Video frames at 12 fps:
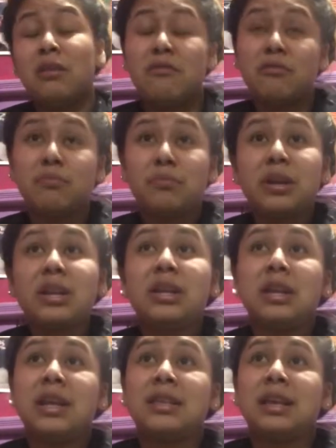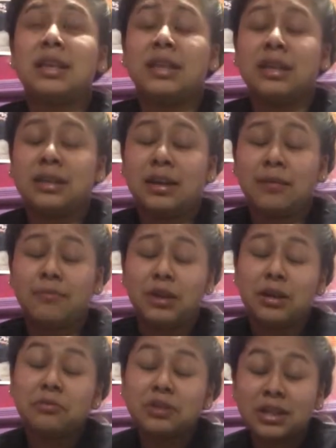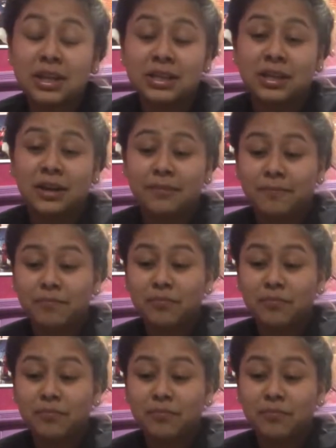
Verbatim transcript: It was pretty nice at that time. It was nighttime.